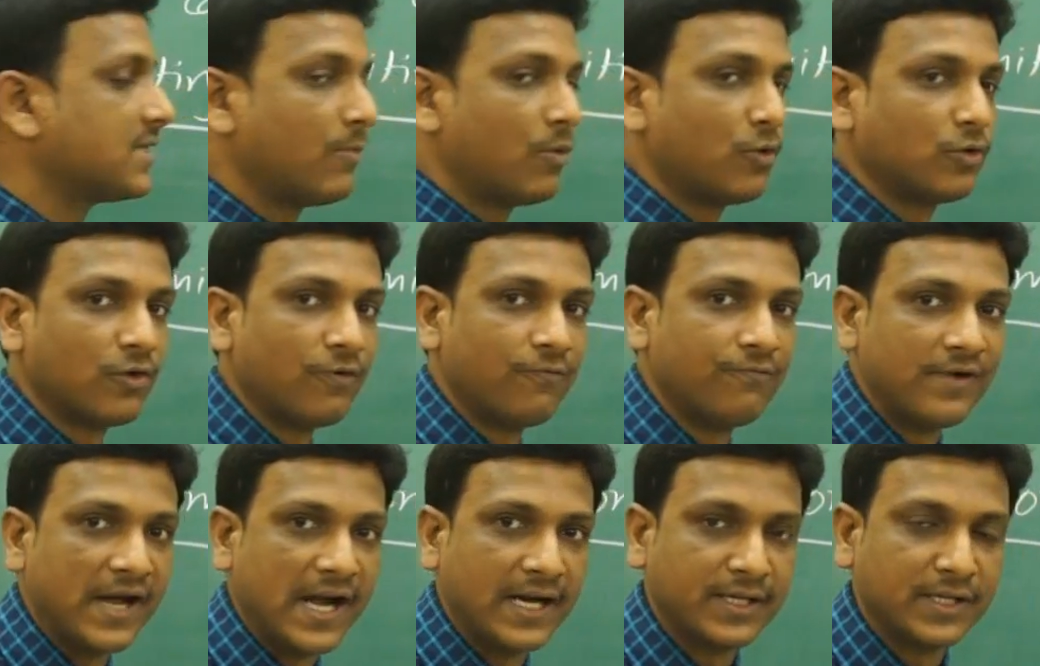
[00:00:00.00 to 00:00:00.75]
amount of
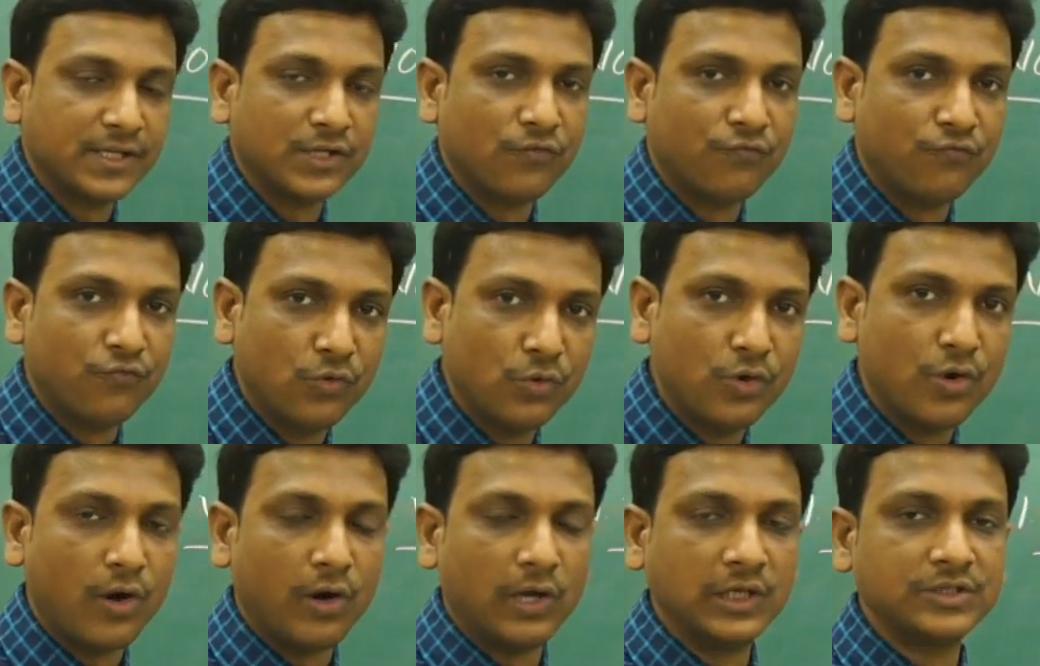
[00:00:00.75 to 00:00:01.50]
fat in the
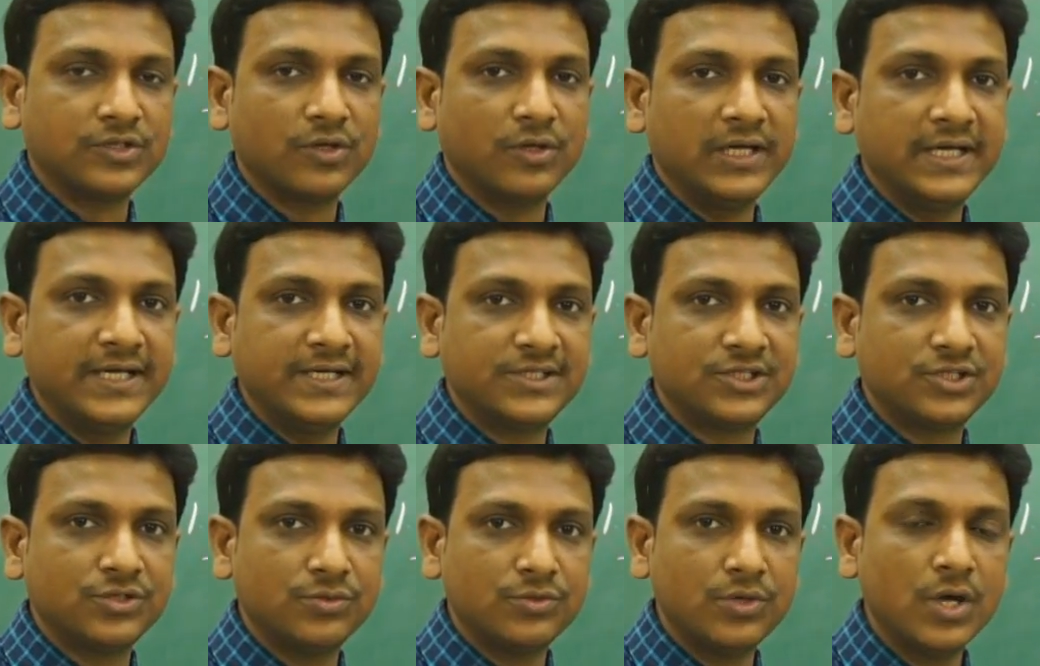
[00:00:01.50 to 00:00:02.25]
food also leads
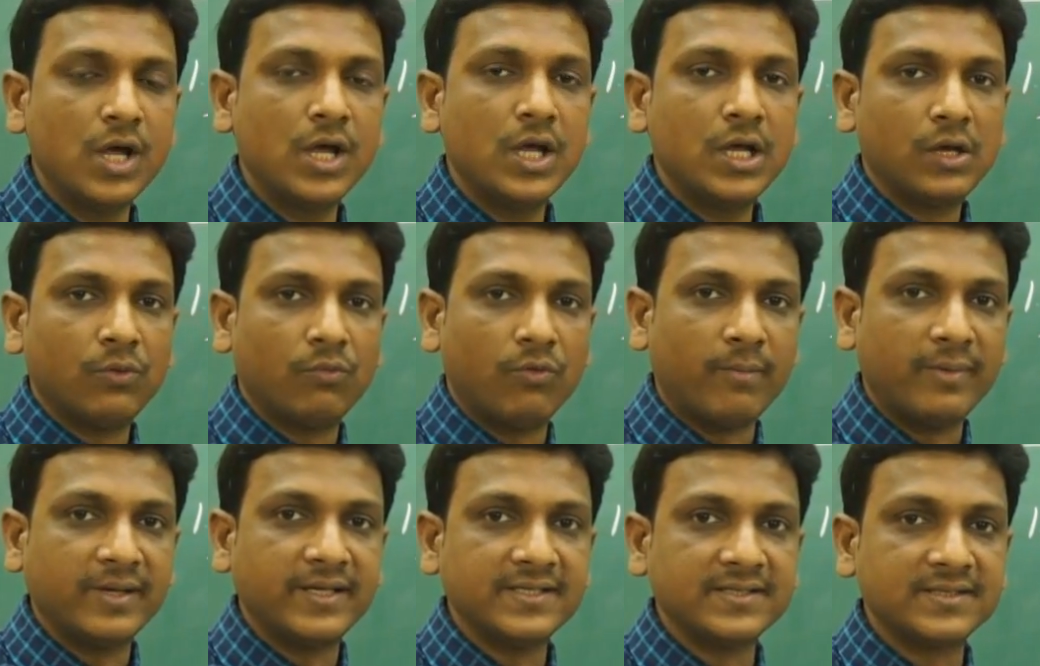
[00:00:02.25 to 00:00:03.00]
to
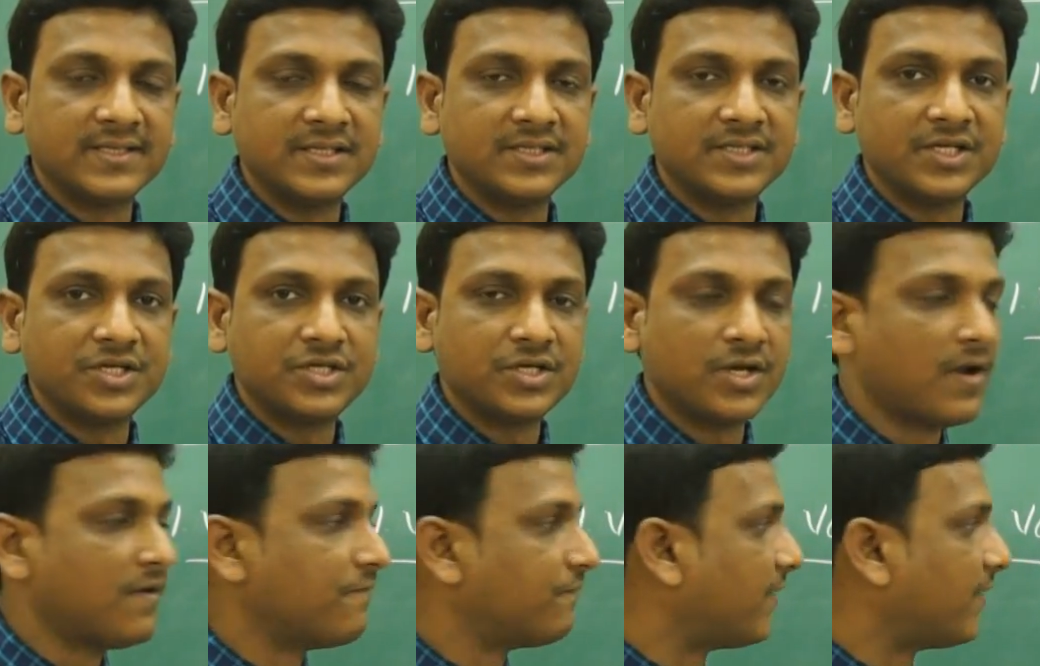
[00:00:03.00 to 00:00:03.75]
vomiting sensation, and